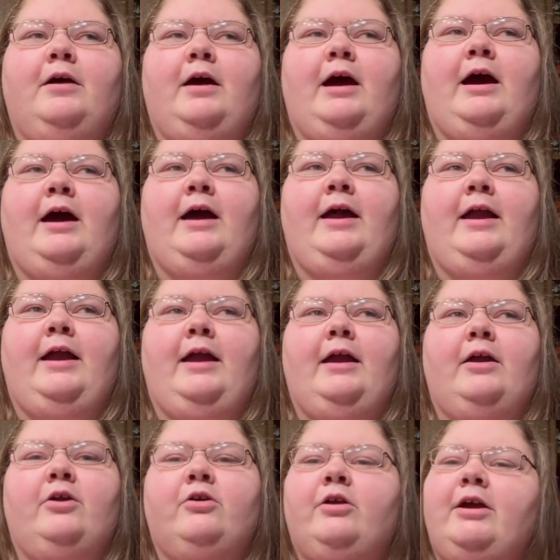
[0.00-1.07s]
I
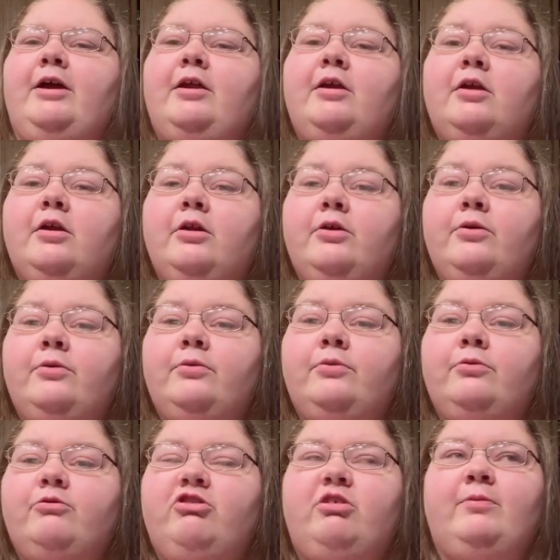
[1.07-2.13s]
created a new
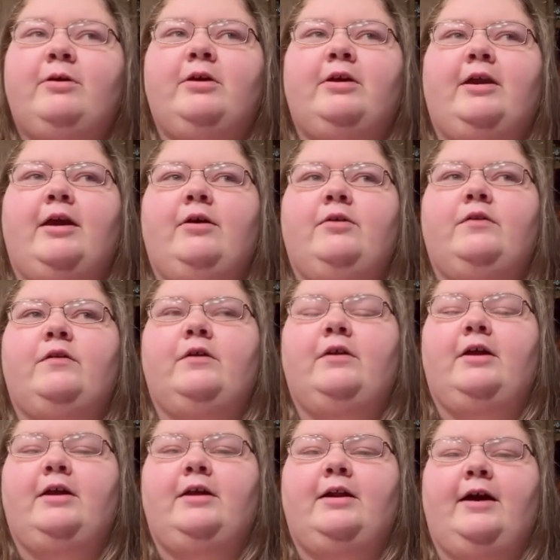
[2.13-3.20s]
Gmail account so that
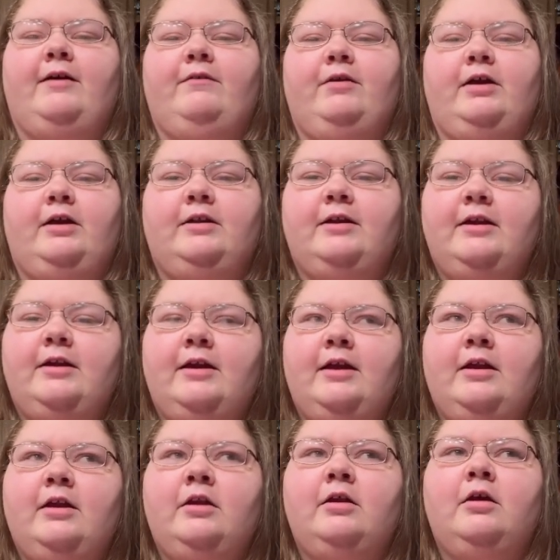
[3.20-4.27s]
I could have like a
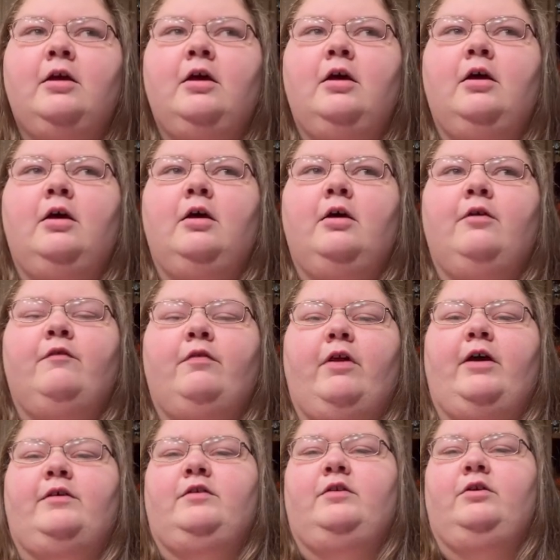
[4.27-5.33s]
dedicated
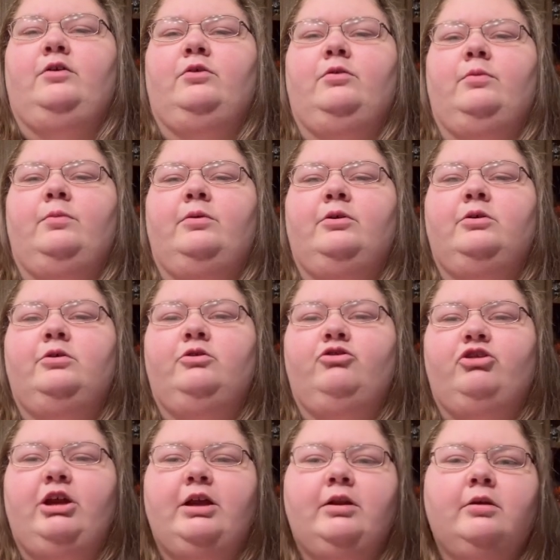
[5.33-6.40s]
Flosstube
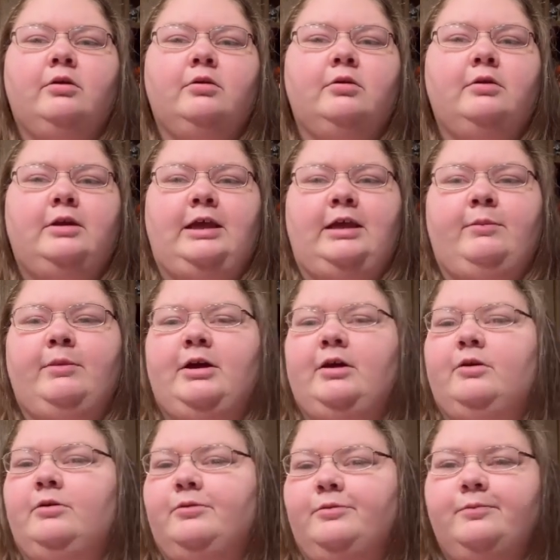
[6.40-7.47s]
channel,
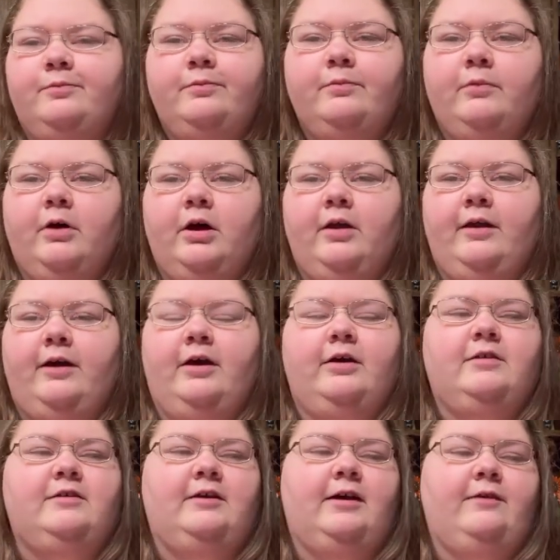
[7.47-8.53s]
email, all that good
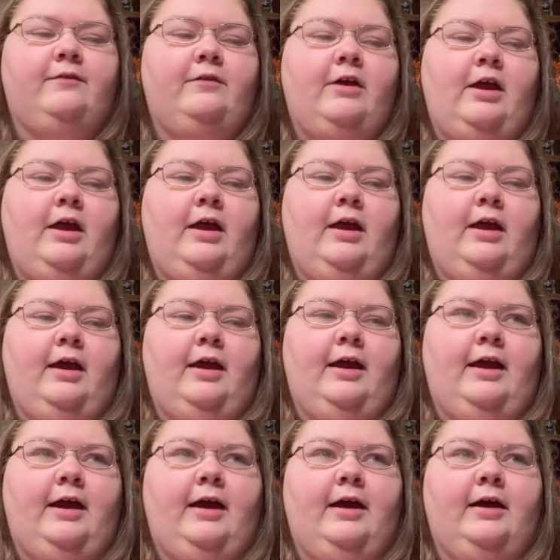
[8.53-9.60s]
stuff.
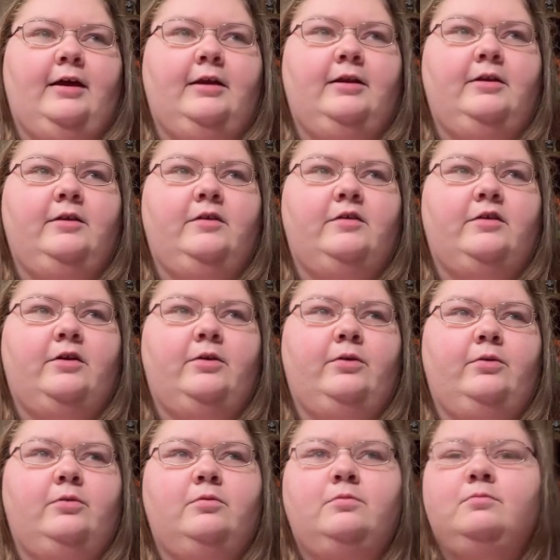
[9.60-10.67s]
And
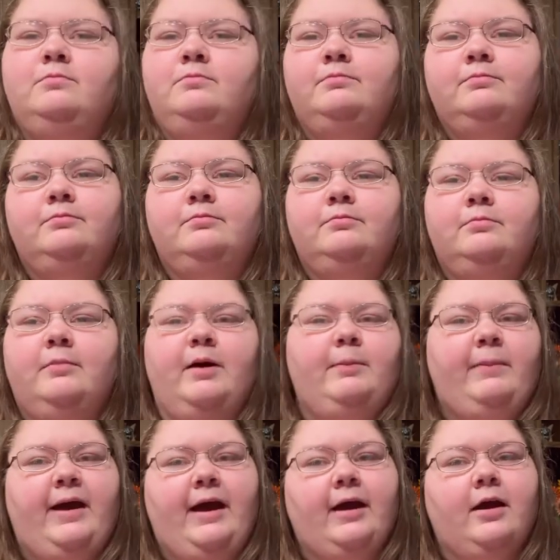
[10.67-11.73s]
so I'm
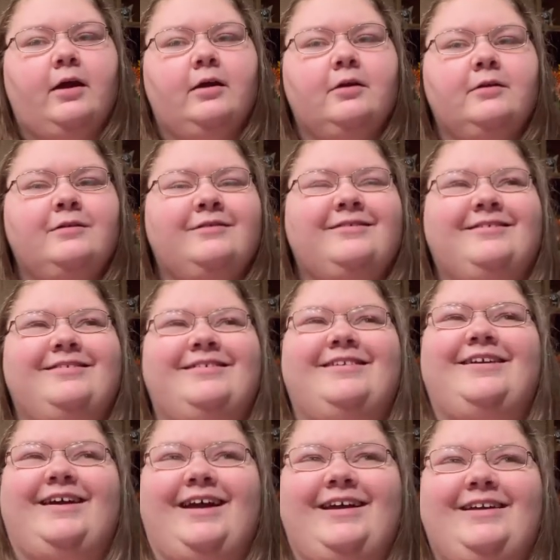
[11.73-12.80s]
back.
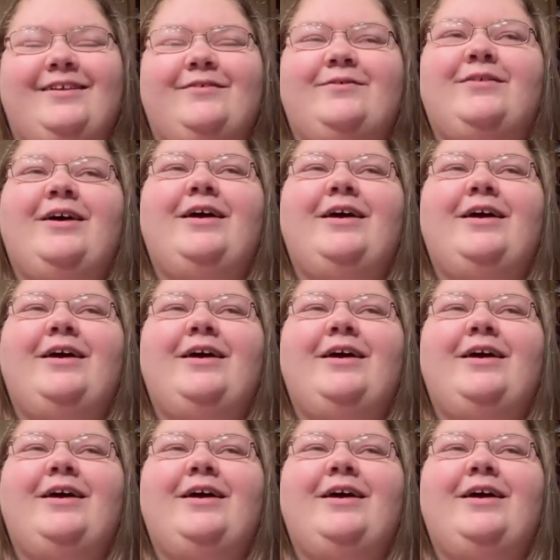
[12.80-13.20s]
Kind of.